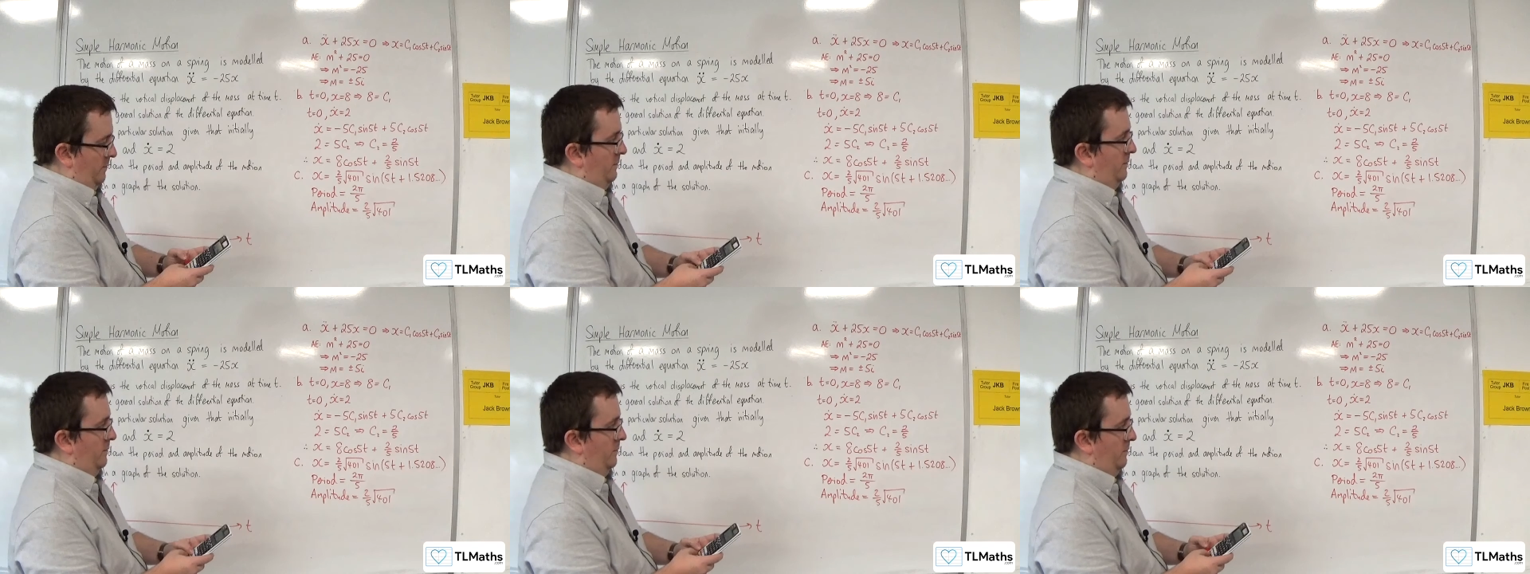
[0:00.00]

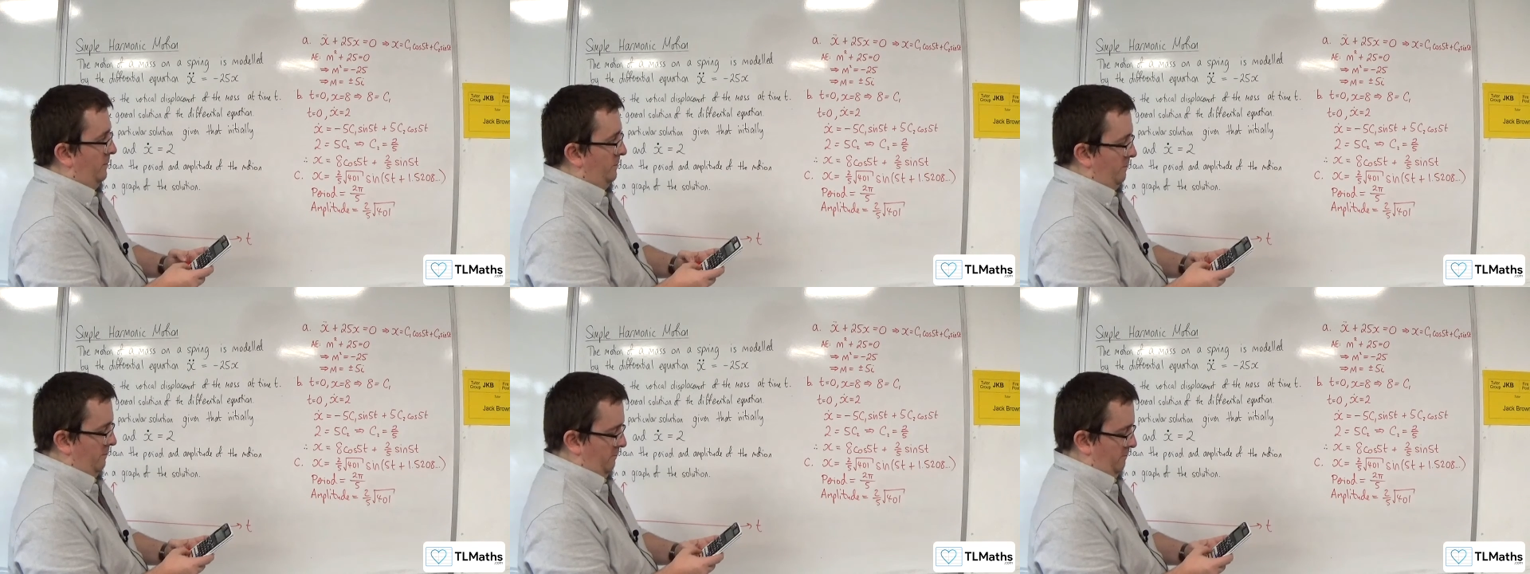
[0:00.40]

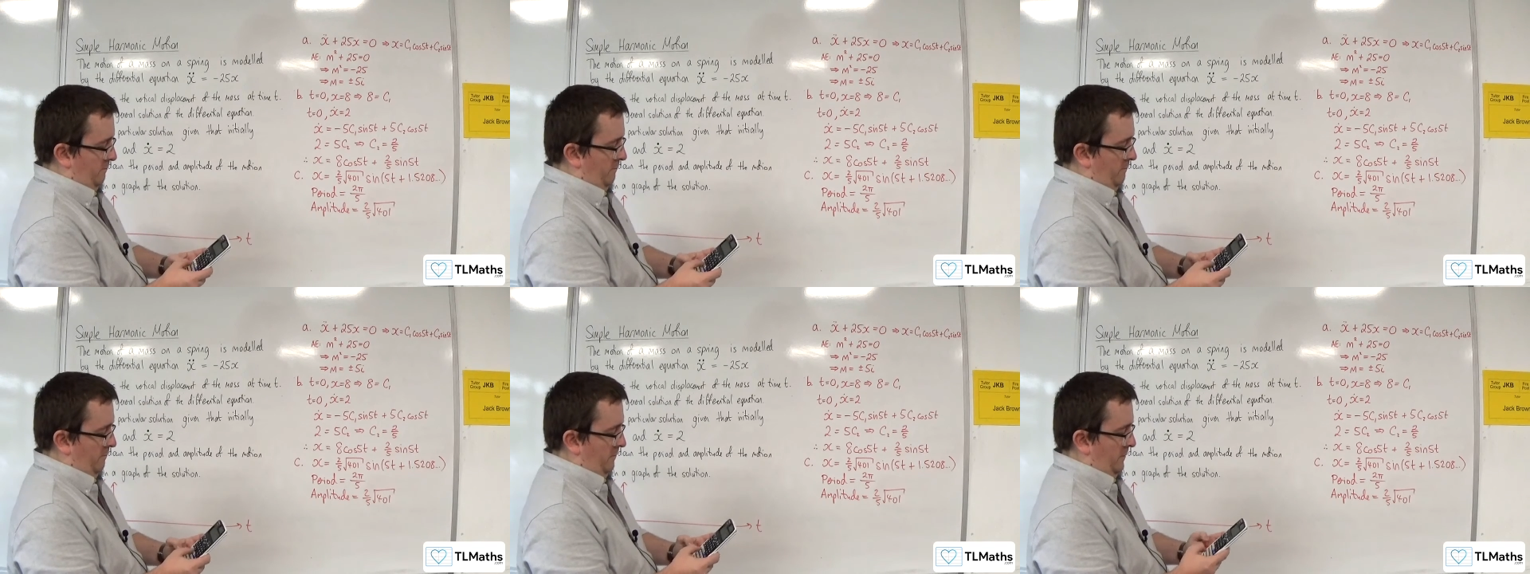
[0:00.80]

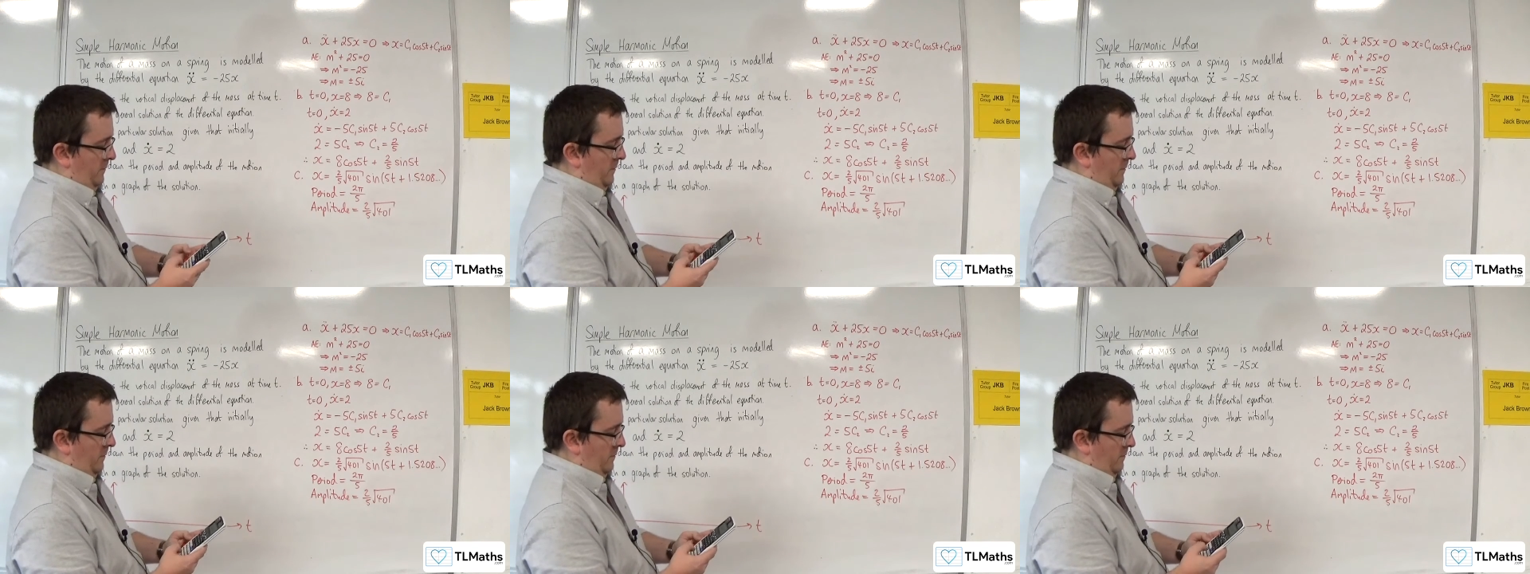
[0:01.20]

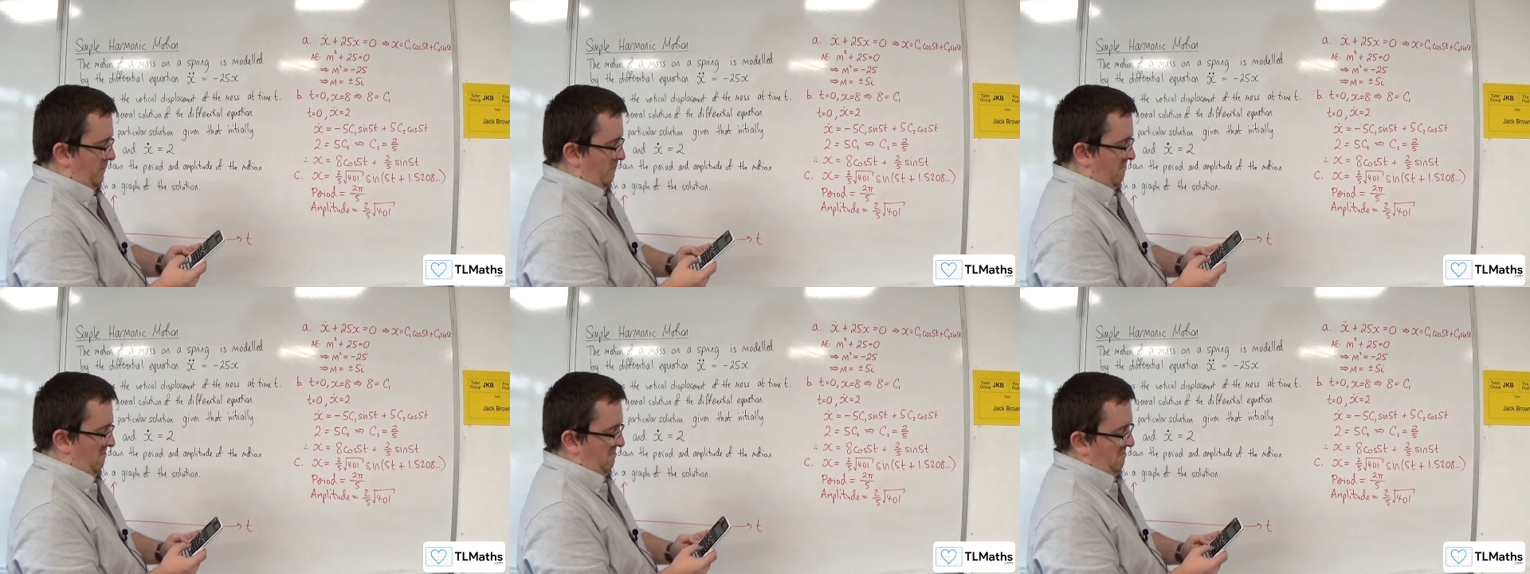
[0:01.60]

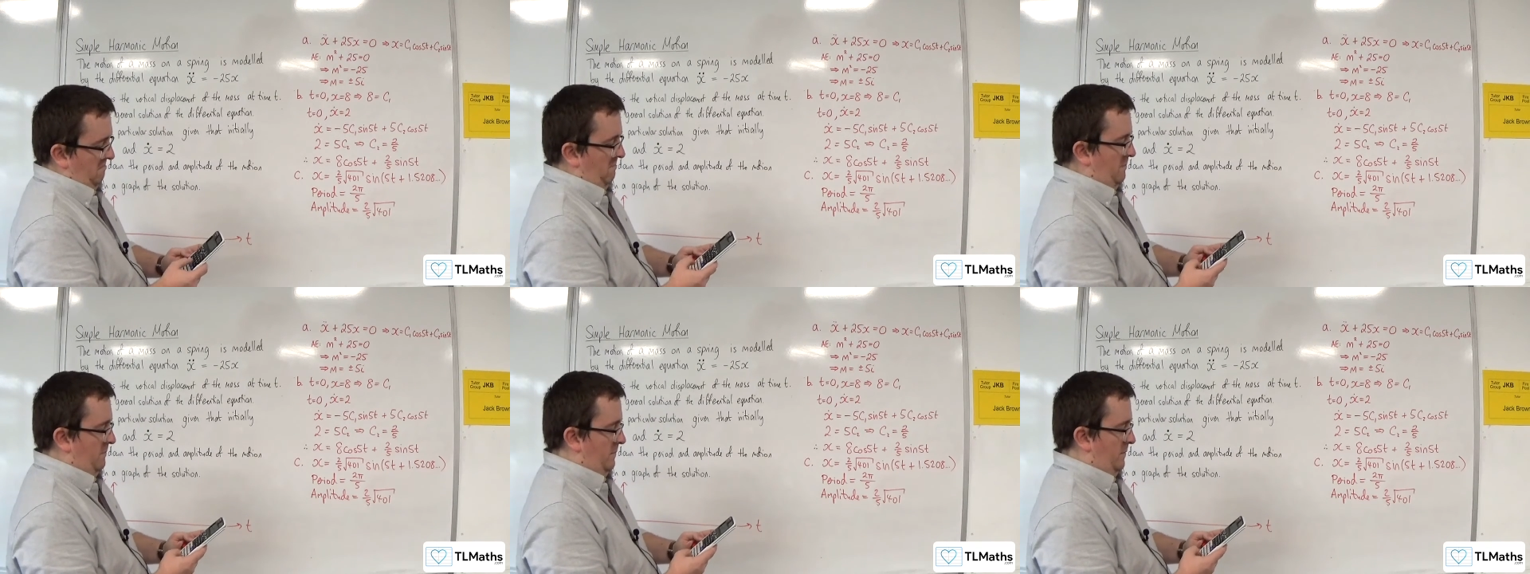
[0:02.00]

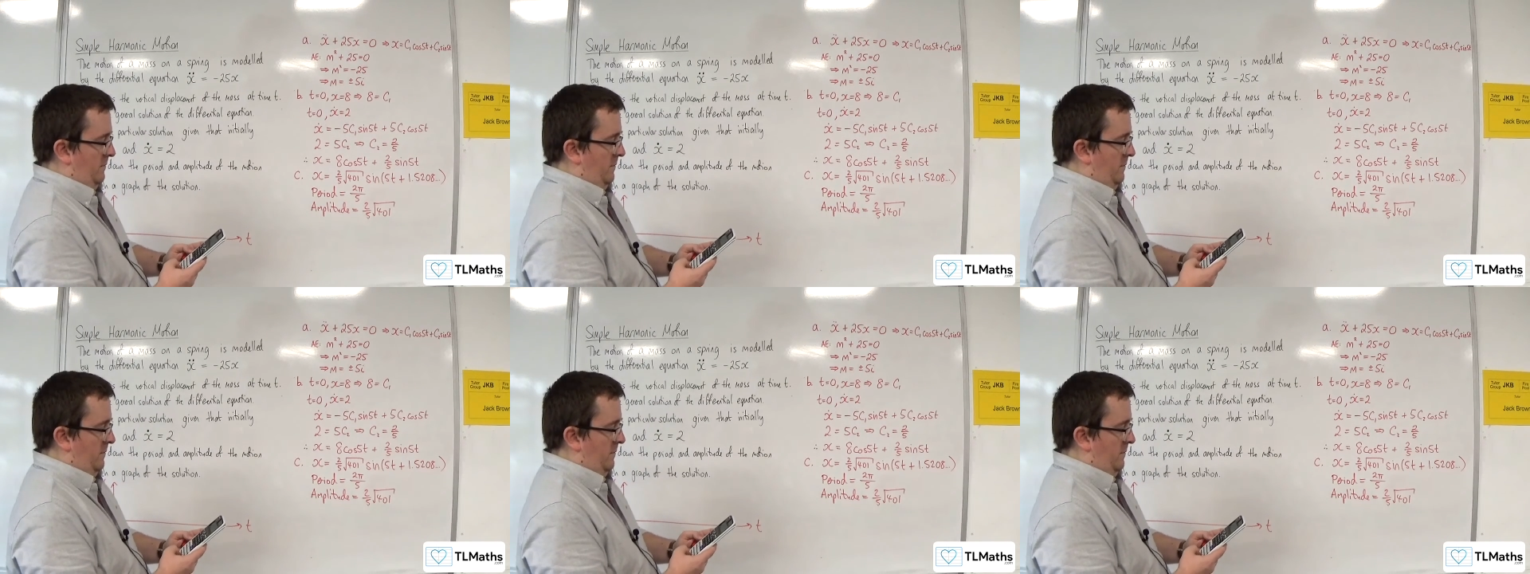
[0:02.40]
Nothing is said.